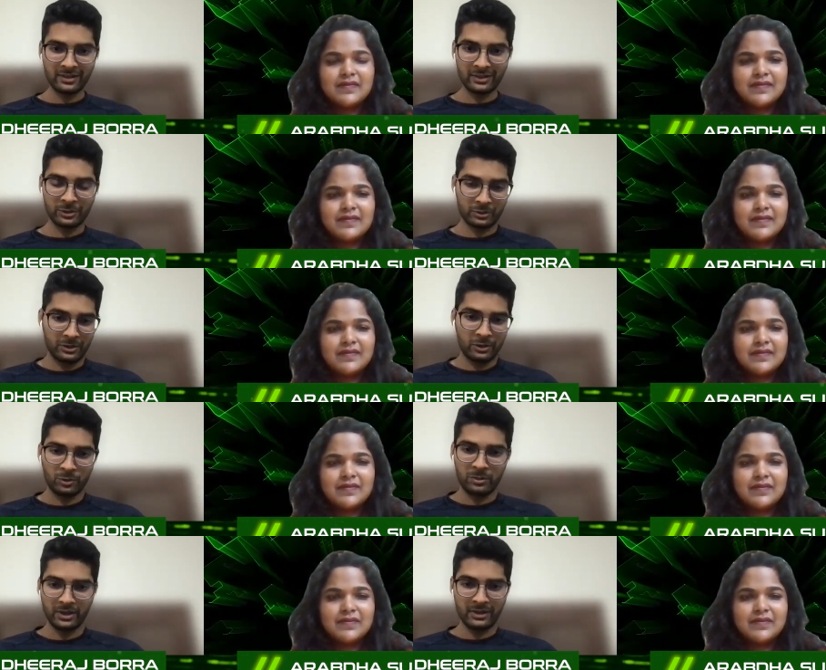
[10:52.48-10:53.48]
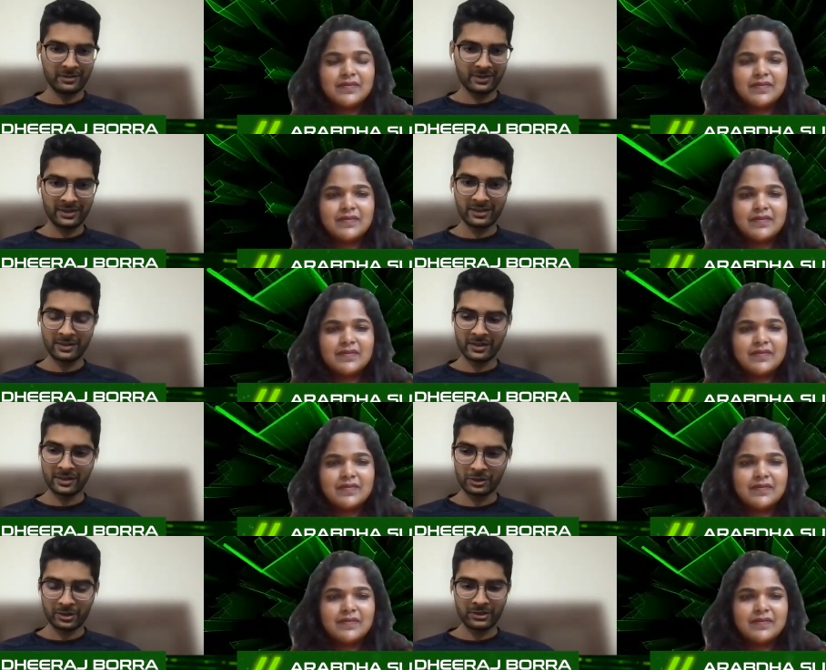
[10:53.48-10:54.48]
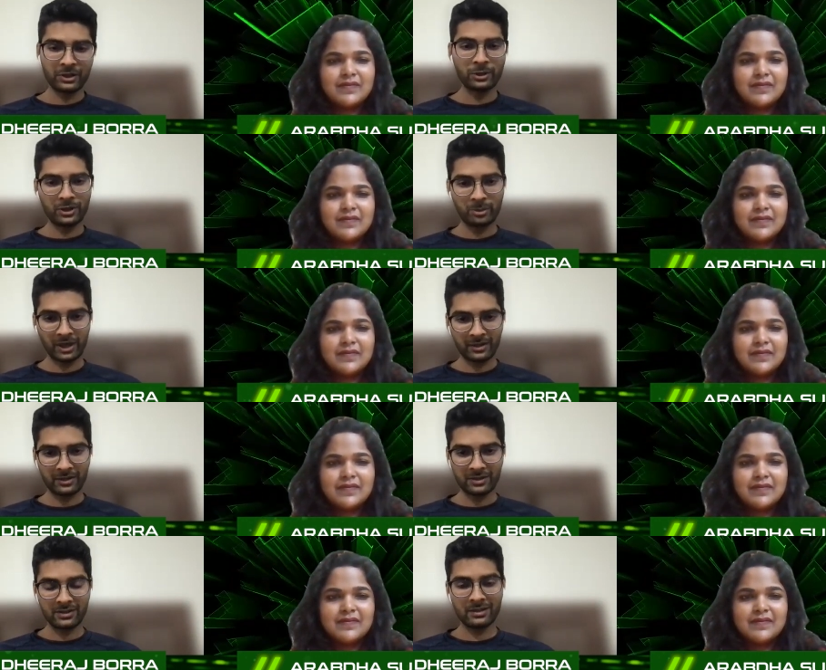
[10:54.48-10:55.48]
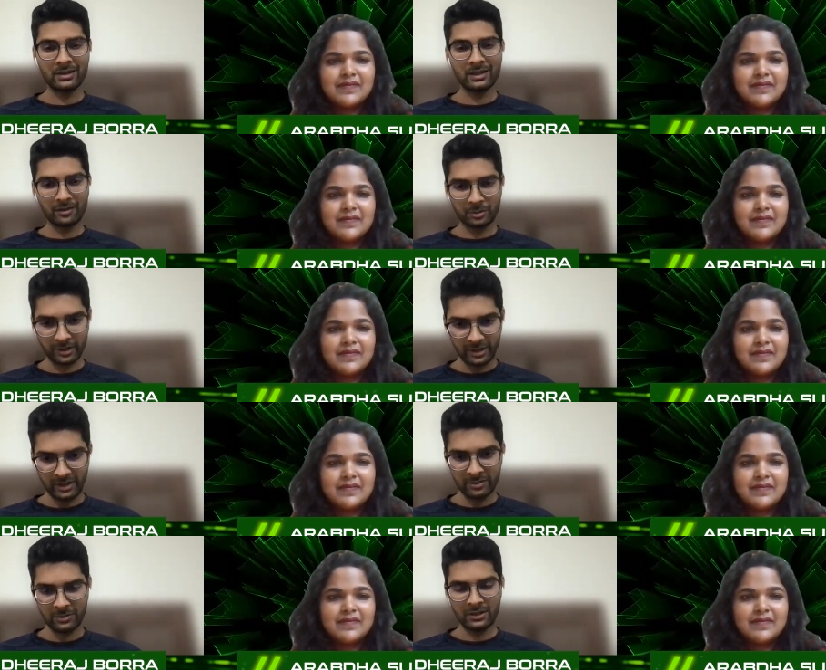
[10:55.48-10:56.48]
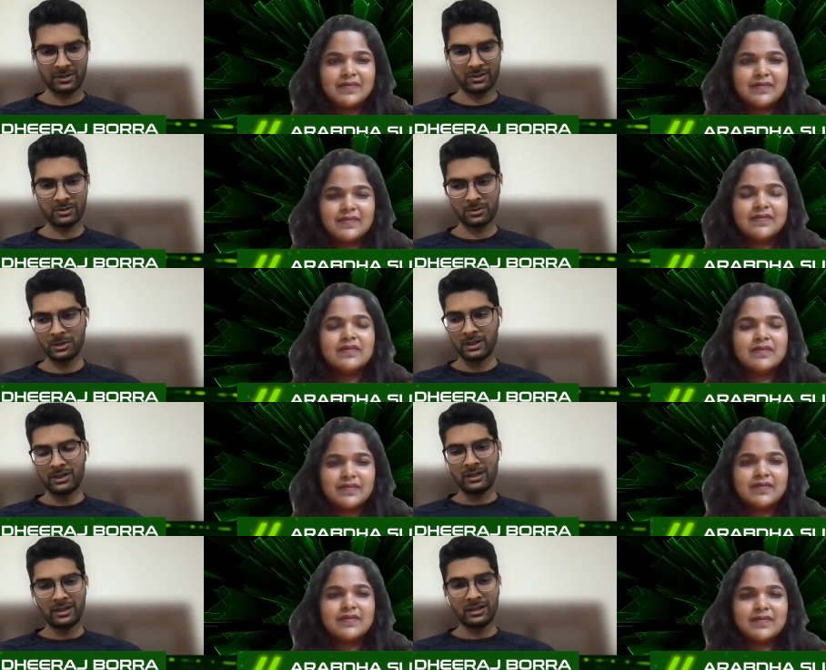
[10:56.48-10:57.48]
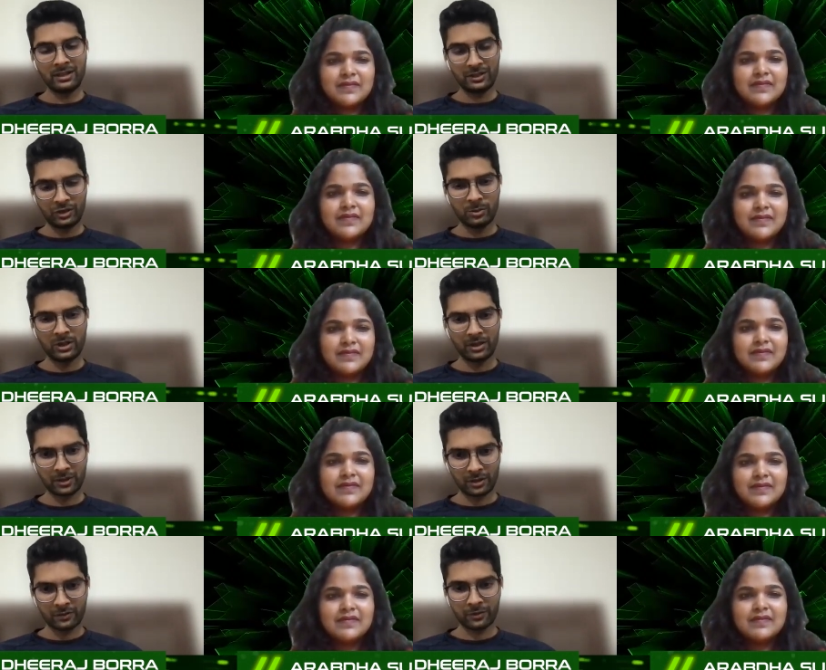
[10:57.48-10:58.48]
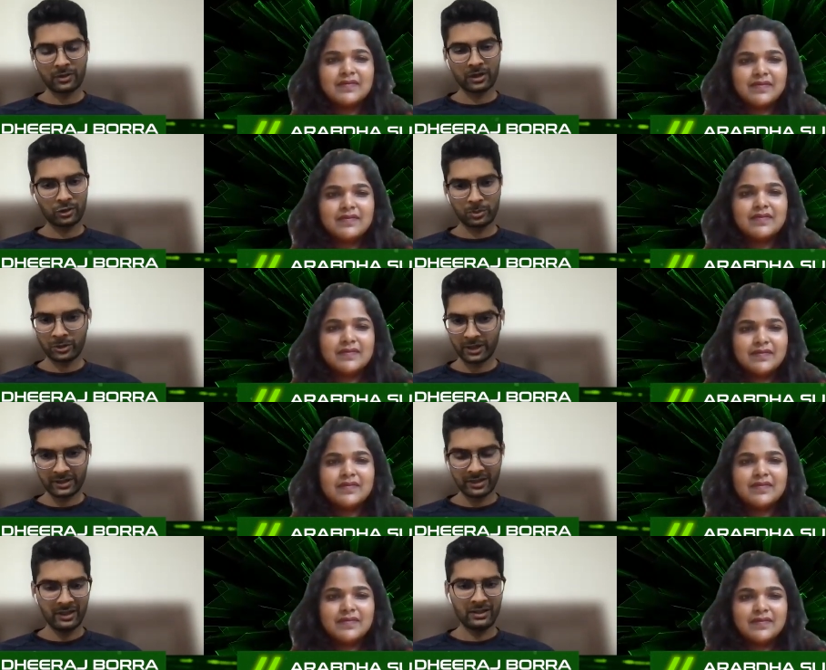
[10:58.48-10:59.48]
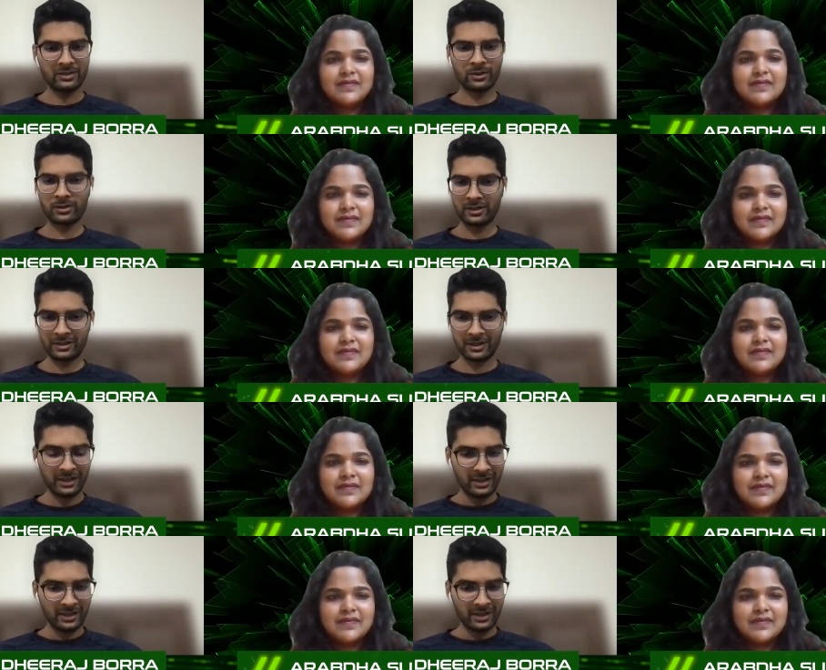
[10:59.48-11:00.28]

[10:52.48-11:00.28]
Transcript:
Speaker 1: You know, it could be essentially security practices that the developer team needs to be aware of on how to protect the keys or their